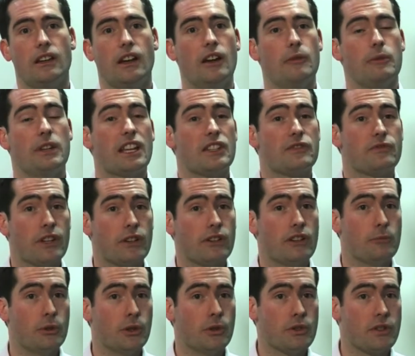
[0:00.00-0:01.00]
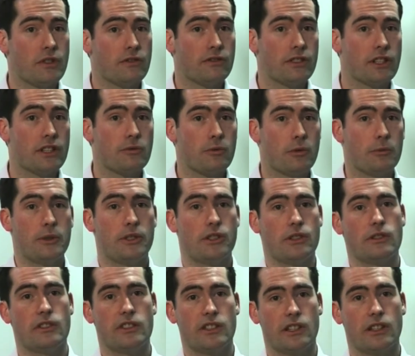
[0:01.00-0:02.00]
and that's very important for us when we're
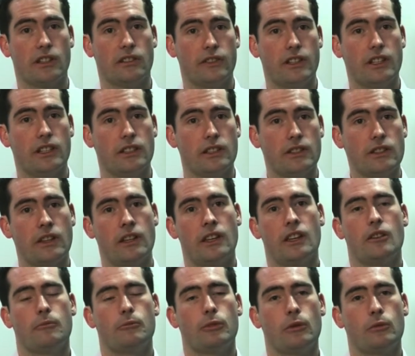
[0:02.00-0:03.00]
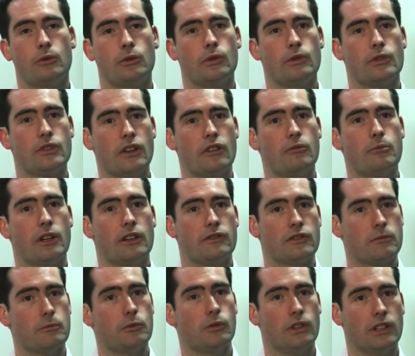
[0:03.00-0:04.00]
choosing our vendors. But we're also both
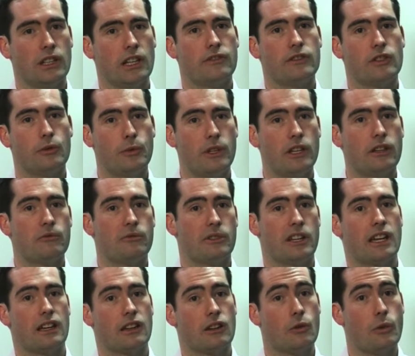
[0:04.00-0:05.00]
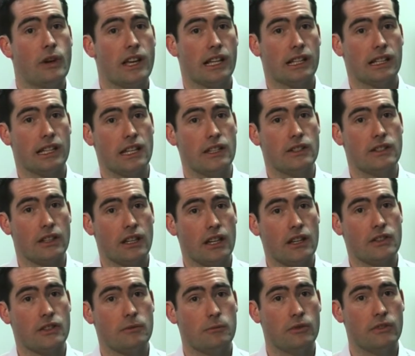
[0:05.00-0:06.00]
small enough that we can react quickly to
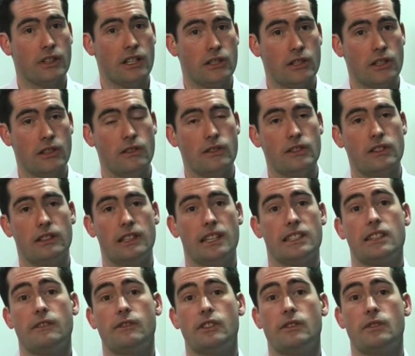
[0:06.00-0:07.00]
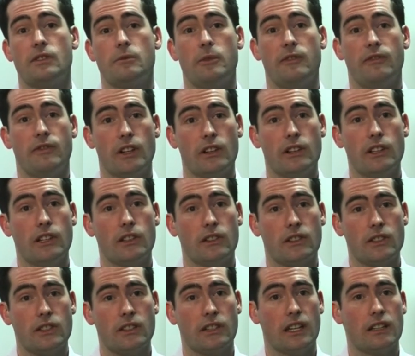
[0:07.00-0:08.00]
customer issues, and netEvidence has been very
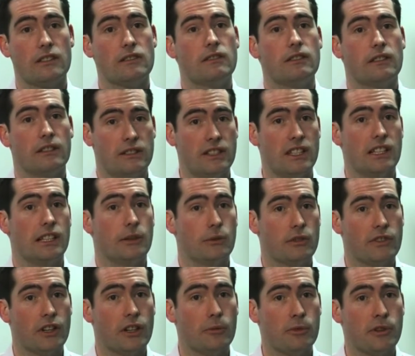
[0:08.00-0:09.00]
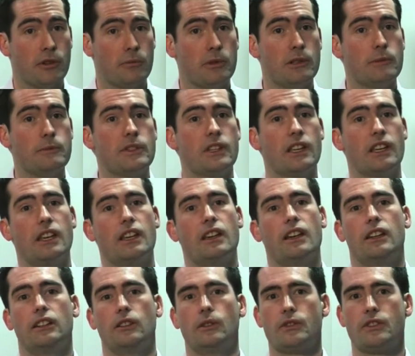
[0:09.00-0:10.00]
good at dealing with our problems
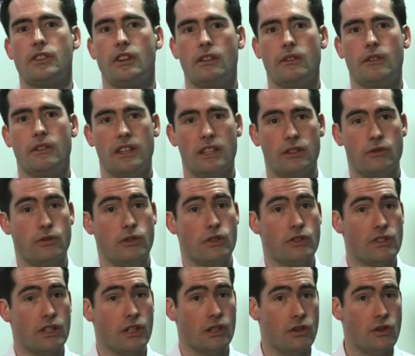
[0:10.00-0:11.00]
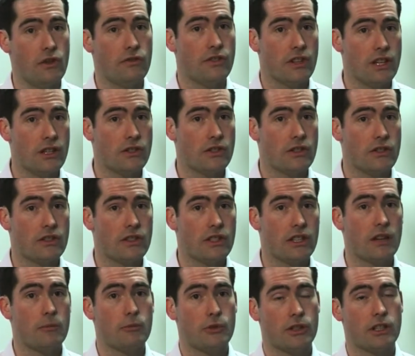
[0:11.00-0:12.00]
and also introducing new features to
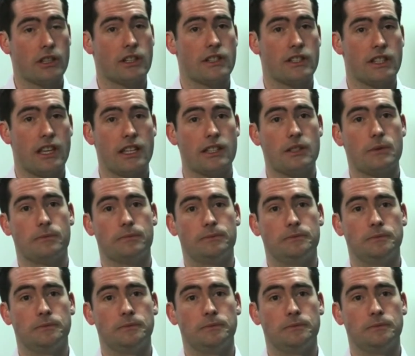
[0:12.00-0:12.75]
their product set.